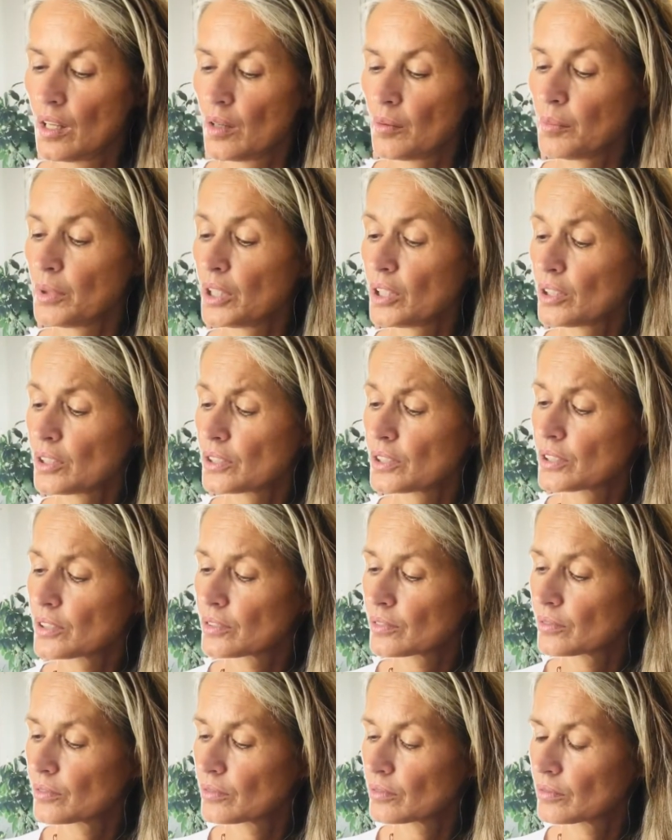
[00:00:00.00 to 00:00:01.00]
Because
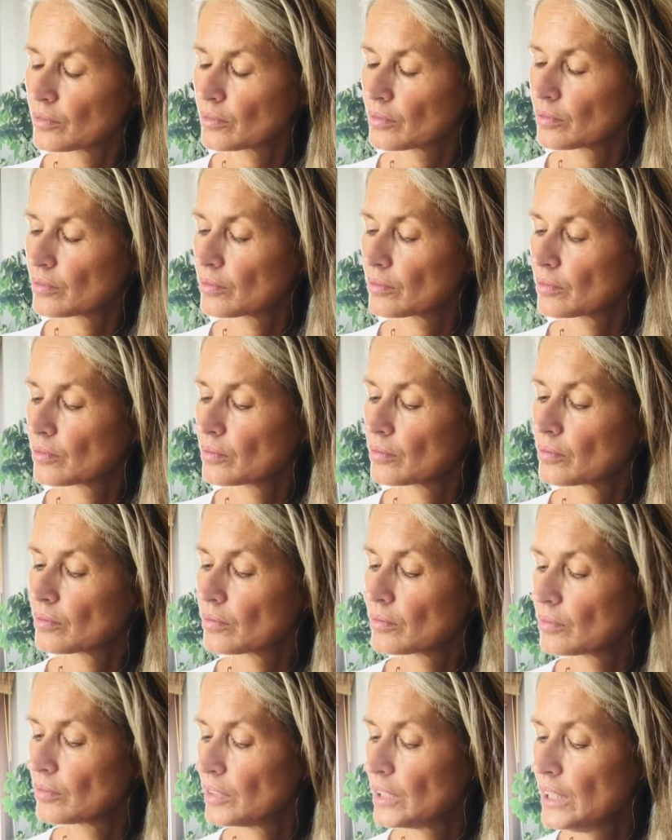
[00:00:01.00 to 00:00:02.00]

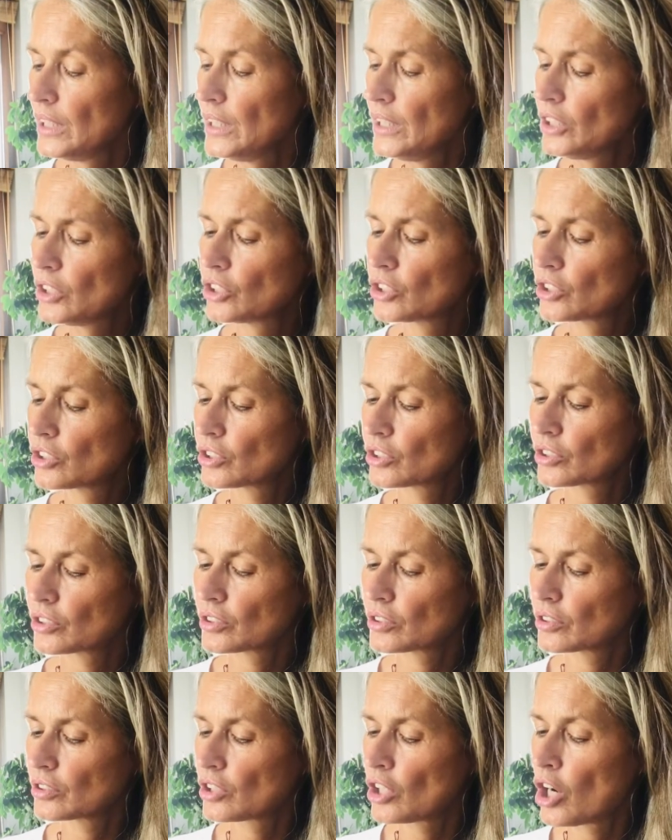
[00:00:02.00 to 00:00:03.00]
each
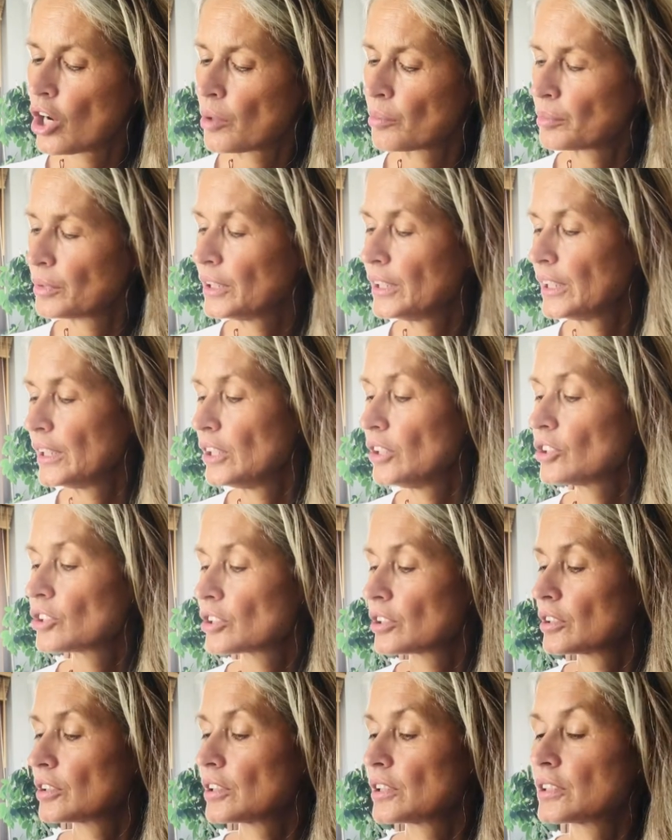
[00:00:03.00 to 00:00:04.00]

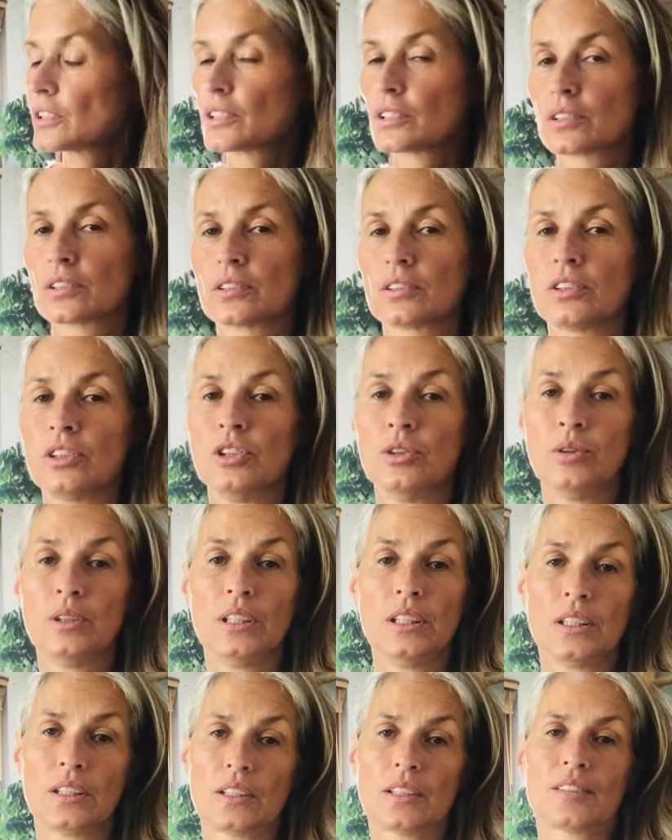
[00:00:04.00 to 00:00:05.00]
combination is
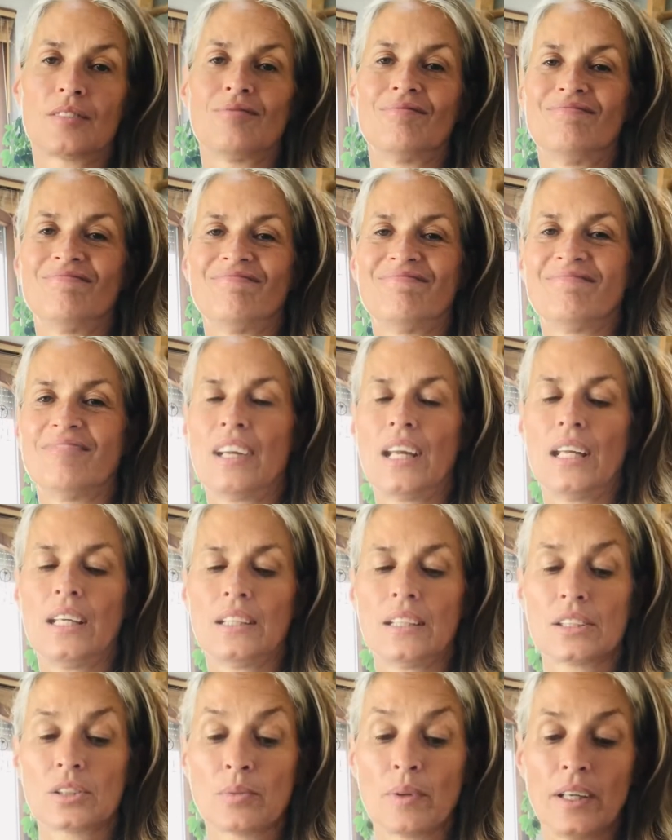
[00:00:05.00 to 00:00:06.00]
unique, right?
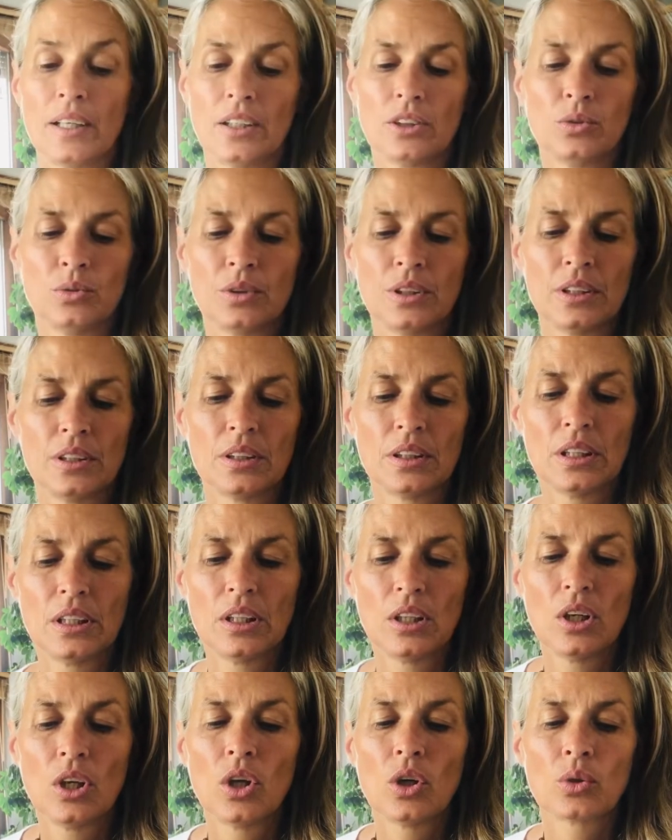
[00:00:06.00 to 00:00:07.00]
That's why I do the
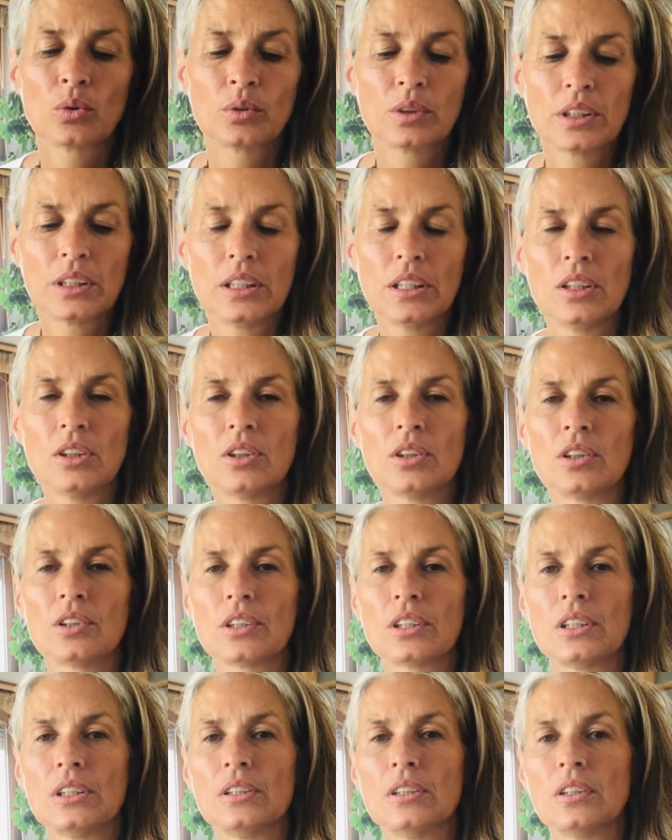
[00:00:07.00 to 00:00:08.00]
reading
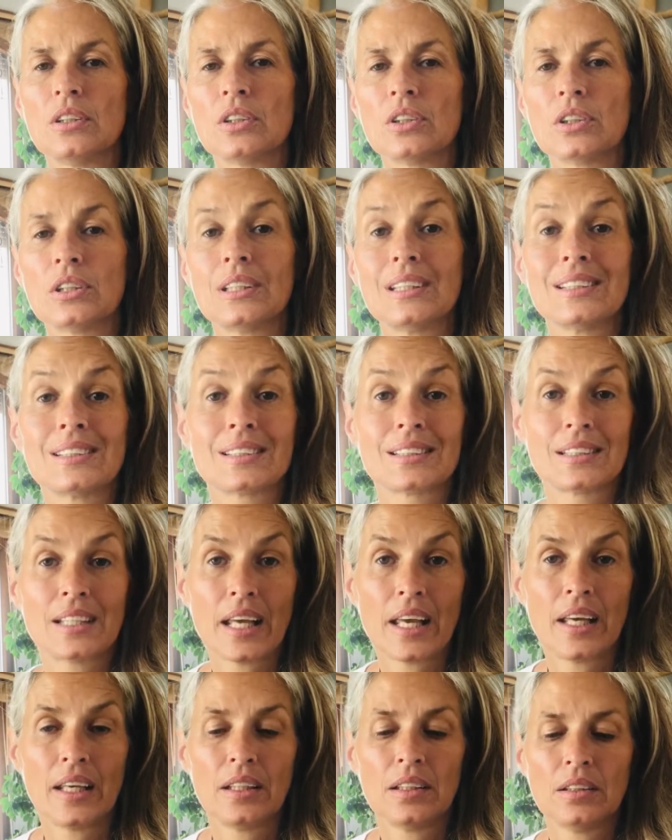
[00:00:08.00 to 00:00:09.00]
on this
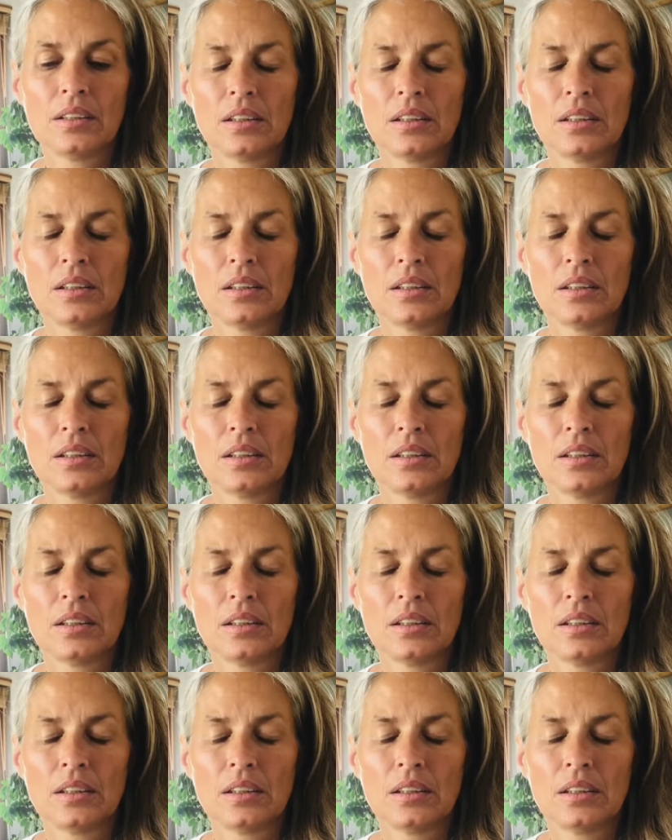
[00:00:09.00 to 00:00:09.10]
day,